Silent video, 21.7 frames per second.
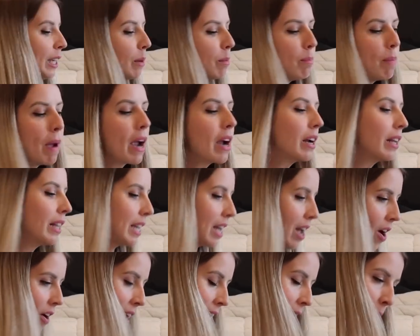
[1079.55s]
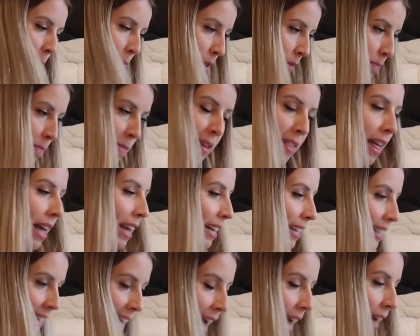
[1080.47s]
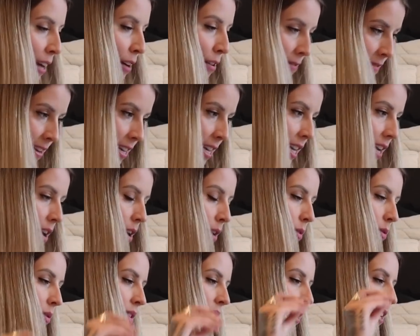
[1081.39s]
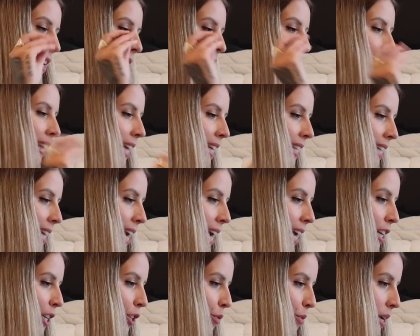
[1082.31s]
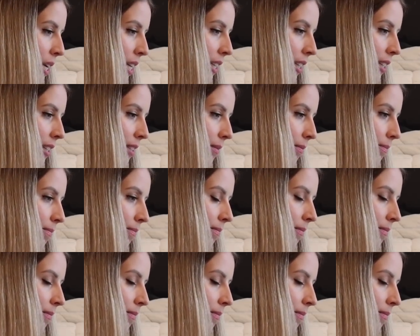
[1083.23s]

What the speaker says: You barely hung out with me that entire video, unless I had treats.